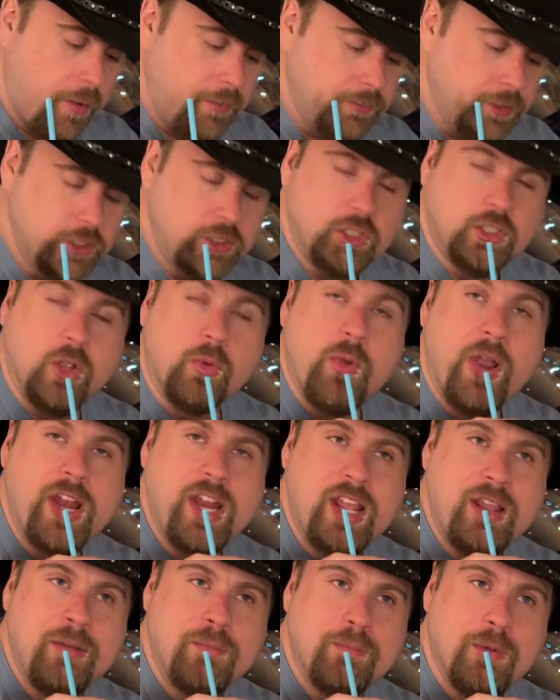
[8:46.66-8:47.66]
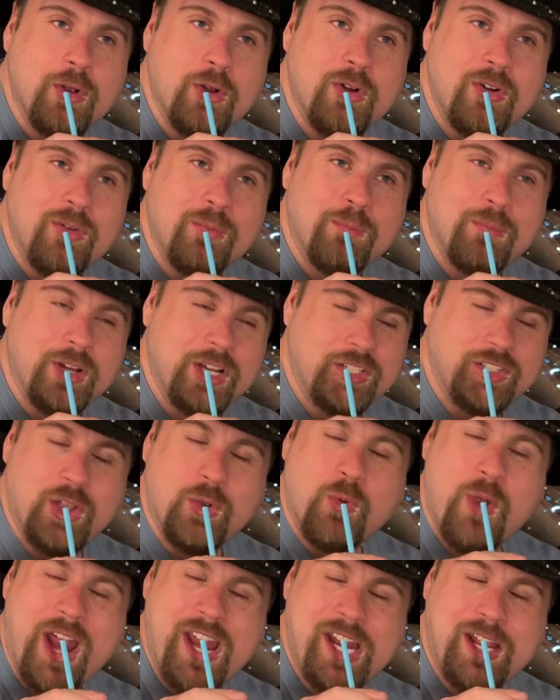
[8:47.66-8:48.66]
It's the raining burger. It's the
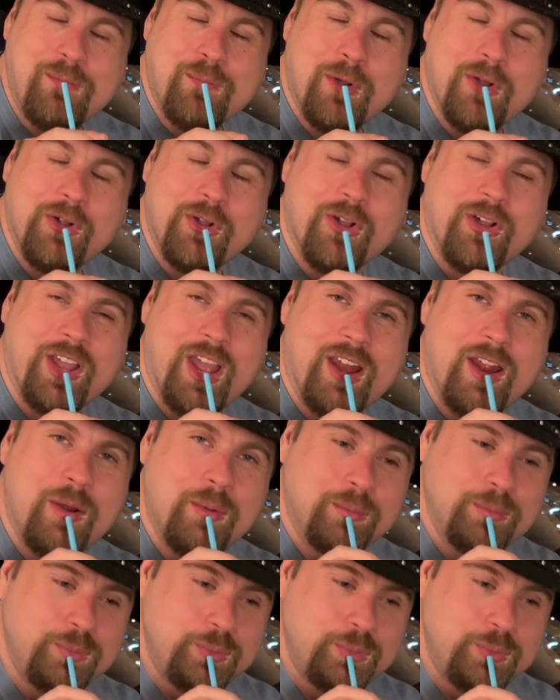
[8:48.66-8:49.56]
raining burger. Get it?